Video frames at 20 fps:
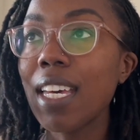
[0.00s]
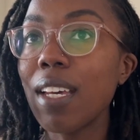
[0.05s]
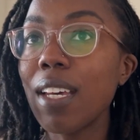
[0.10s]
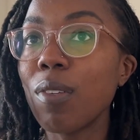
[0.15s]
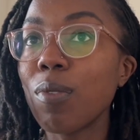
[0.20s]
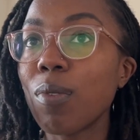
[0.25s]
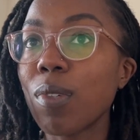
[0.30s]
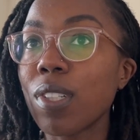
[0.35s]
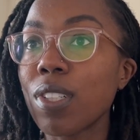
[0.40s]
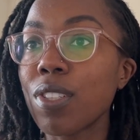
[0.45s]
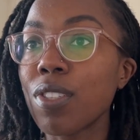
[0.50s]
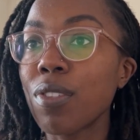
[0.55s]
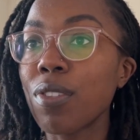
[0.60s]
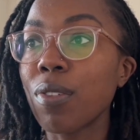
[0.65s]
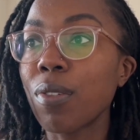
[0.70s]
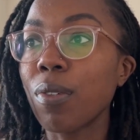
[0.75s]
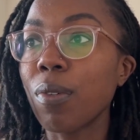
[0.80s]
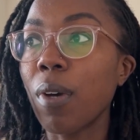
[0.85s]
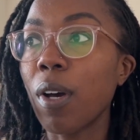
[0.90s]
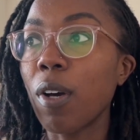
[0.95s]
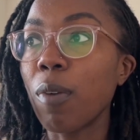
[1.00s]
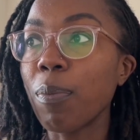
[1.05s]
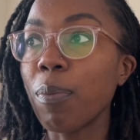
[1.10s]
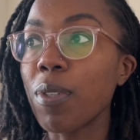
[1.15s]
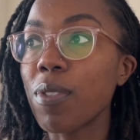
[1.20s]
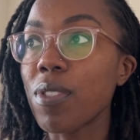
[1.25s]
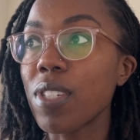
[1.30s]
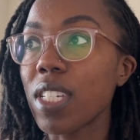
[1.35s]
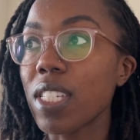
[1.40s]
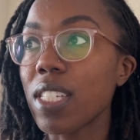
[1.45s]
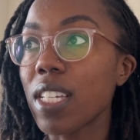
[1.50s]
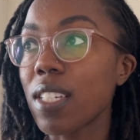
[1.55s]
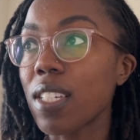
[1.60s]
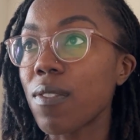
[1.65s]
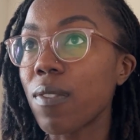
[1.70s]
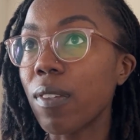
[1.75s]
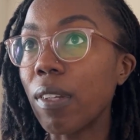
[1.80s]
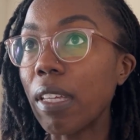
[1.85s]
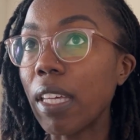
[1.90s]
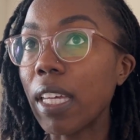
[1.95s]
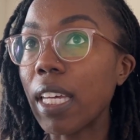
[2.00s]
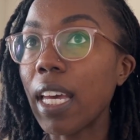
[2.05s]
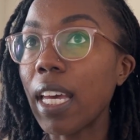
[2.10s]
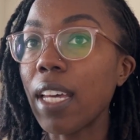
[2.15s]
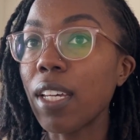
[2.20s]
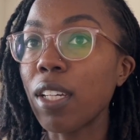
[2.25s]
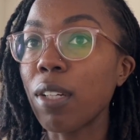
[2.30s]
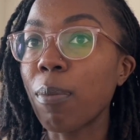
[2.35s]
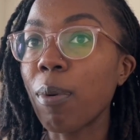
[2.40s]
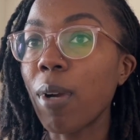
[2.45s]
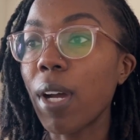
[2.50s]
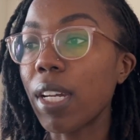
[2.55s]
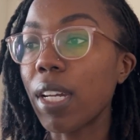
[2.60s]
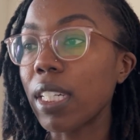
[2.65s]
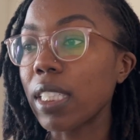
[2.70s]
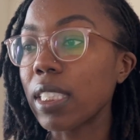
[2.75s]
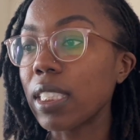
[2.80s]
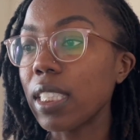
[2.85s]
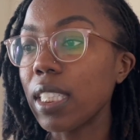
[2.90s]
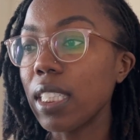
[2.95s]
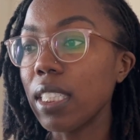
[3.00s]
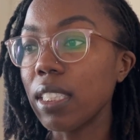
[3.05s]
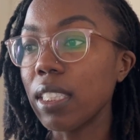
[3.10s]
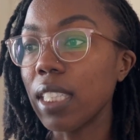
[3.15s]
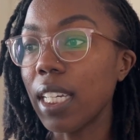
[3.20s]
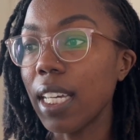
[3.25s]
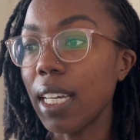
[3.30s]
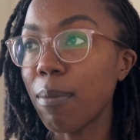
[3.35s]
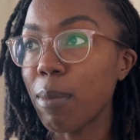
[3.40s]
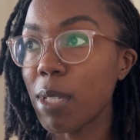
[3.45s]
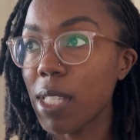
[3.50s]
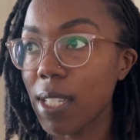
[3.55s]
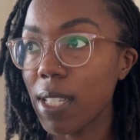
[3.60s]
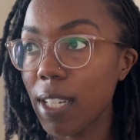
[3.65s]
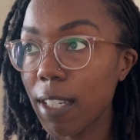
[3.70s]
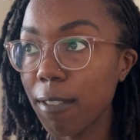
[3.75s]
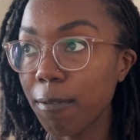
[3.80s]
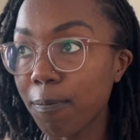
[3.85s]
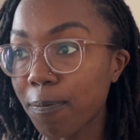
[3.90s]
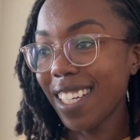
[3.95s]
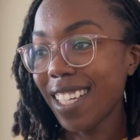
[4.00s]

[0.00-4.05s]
in order to help you successfully get your product into Amazon.